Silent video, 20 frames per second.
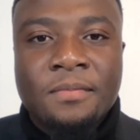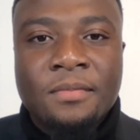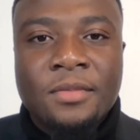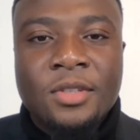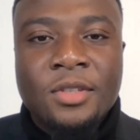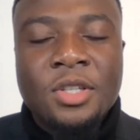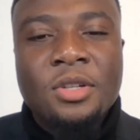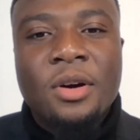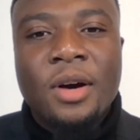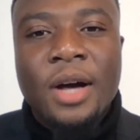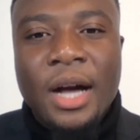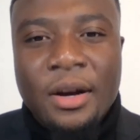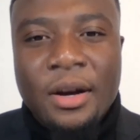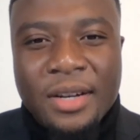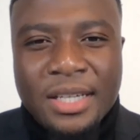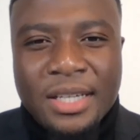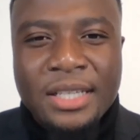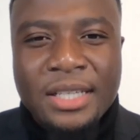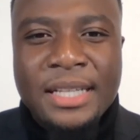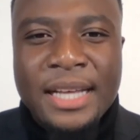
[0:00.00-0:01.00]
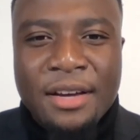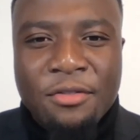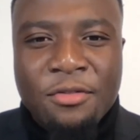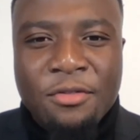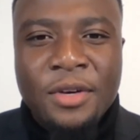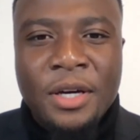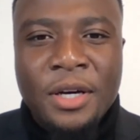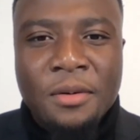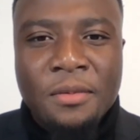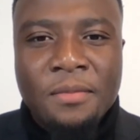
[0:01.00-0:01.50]
You know how good that
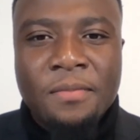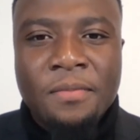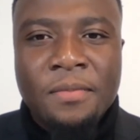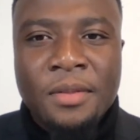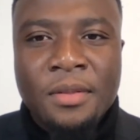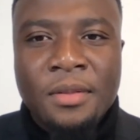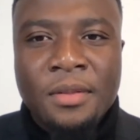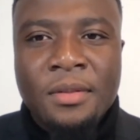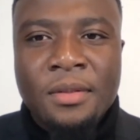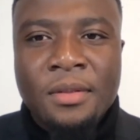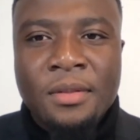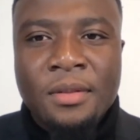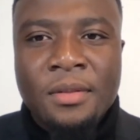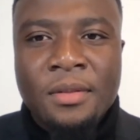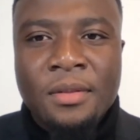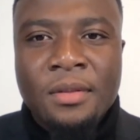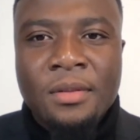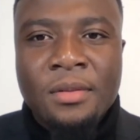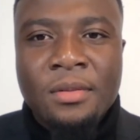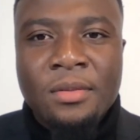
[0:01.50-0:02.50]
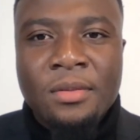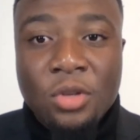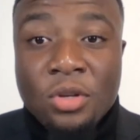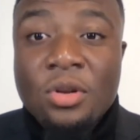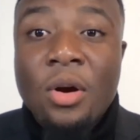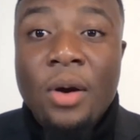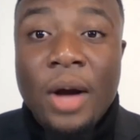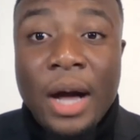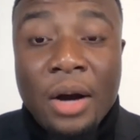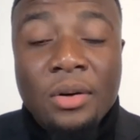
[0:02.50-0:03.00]
felt? You
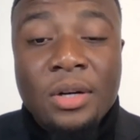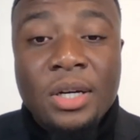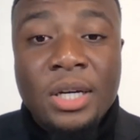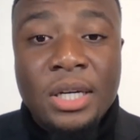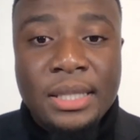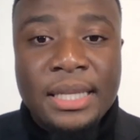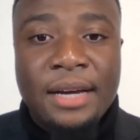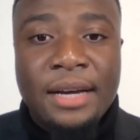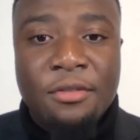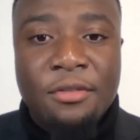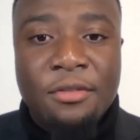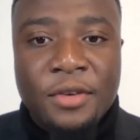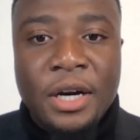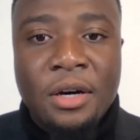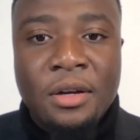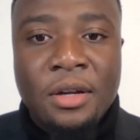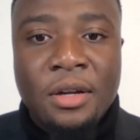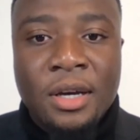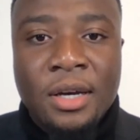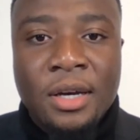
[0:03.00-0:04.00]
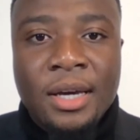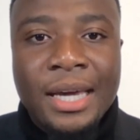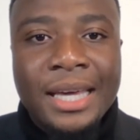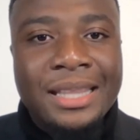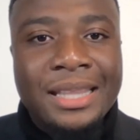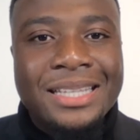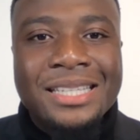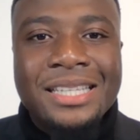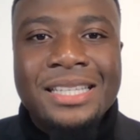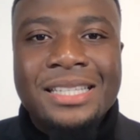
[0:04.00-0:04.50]
know how good that felt?
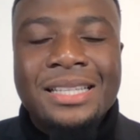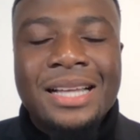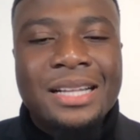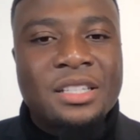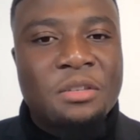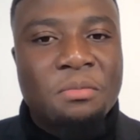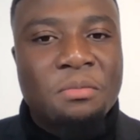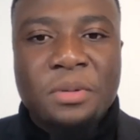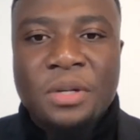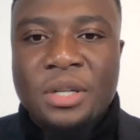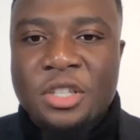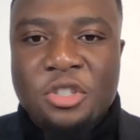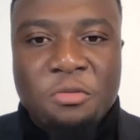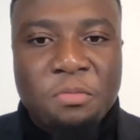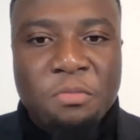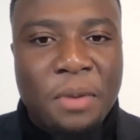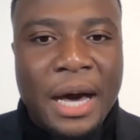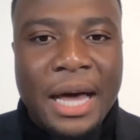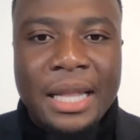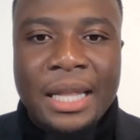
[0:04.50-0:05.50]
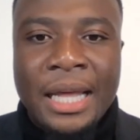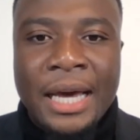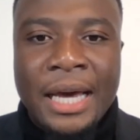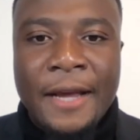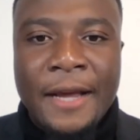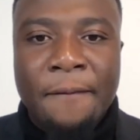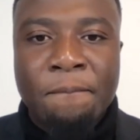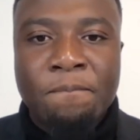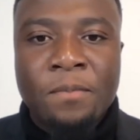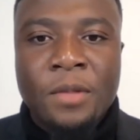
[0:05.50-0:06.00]
And this is not to put a
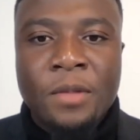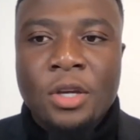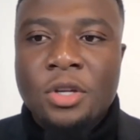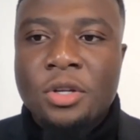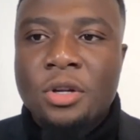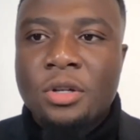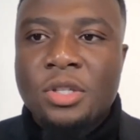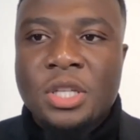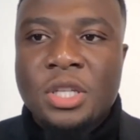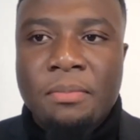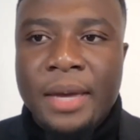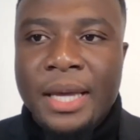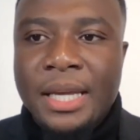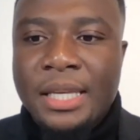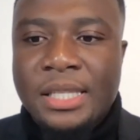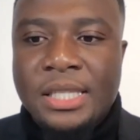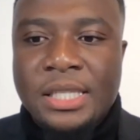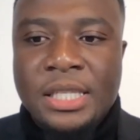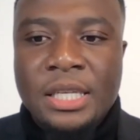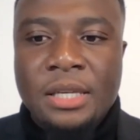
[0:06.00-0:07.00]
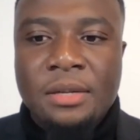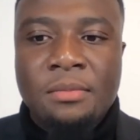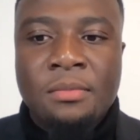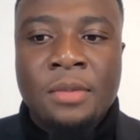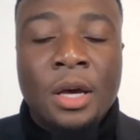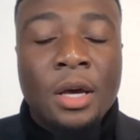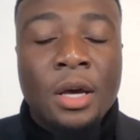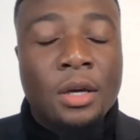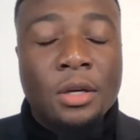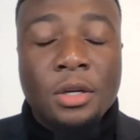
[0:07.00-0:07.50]
spotlight, you know, to make it
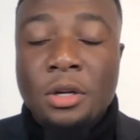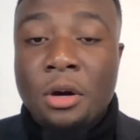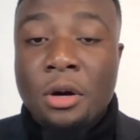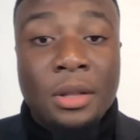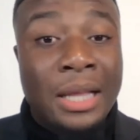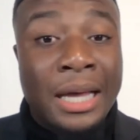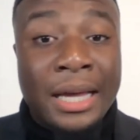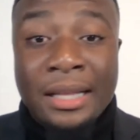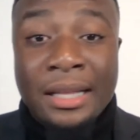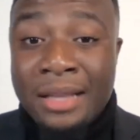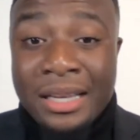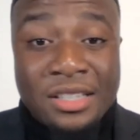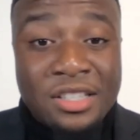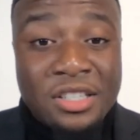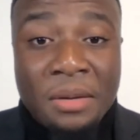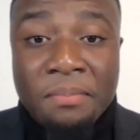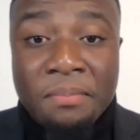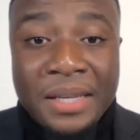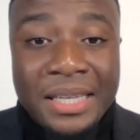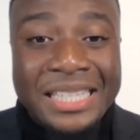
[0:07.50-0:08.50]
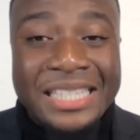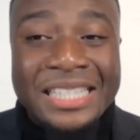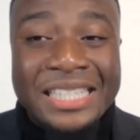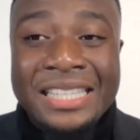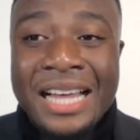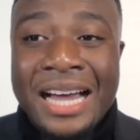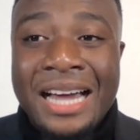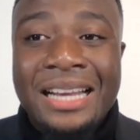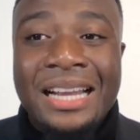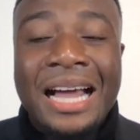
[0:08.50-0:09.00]
seem, you know, like something it's
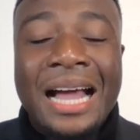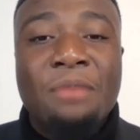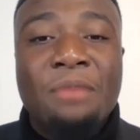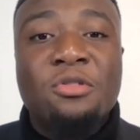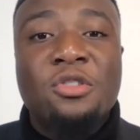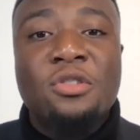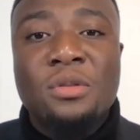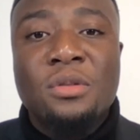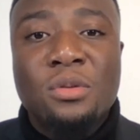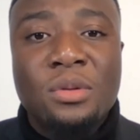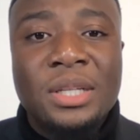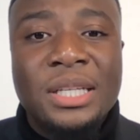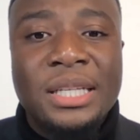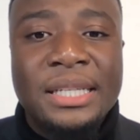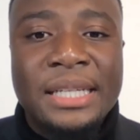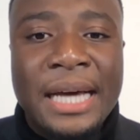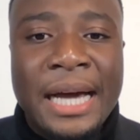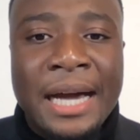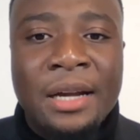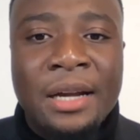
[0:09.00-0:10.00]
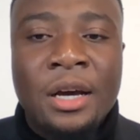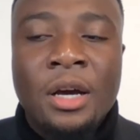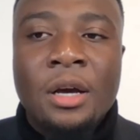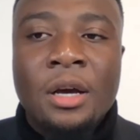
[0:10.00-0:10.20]
not, absolutely not.